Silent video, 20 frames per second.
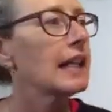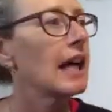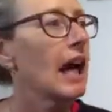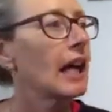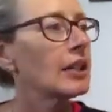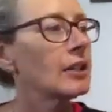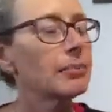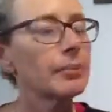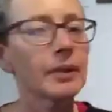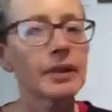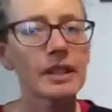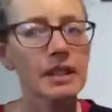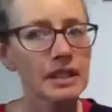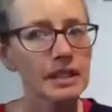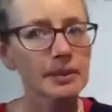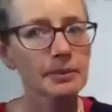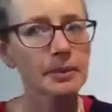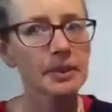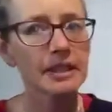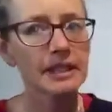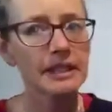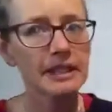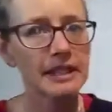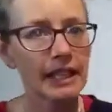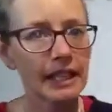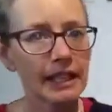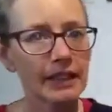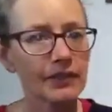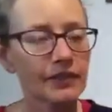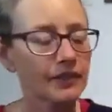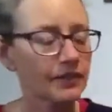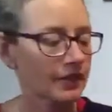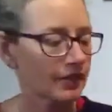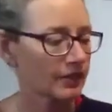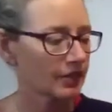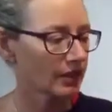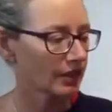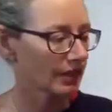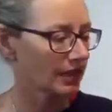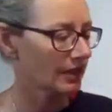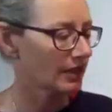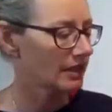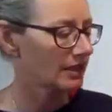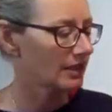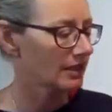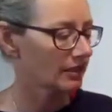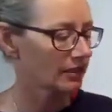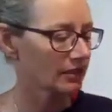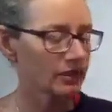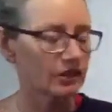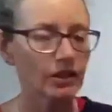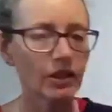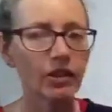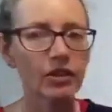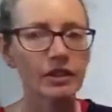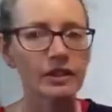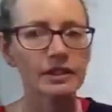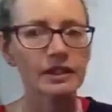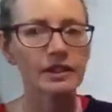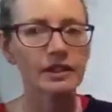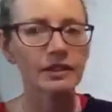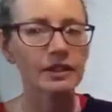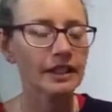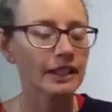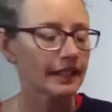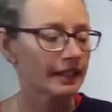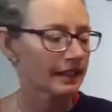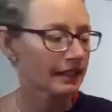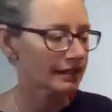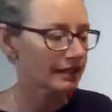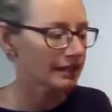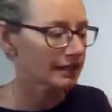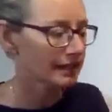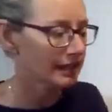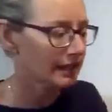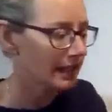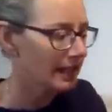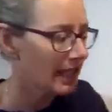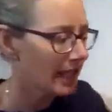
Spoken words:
and you put it somewhere safe so your kids or your dog is not going to get at it.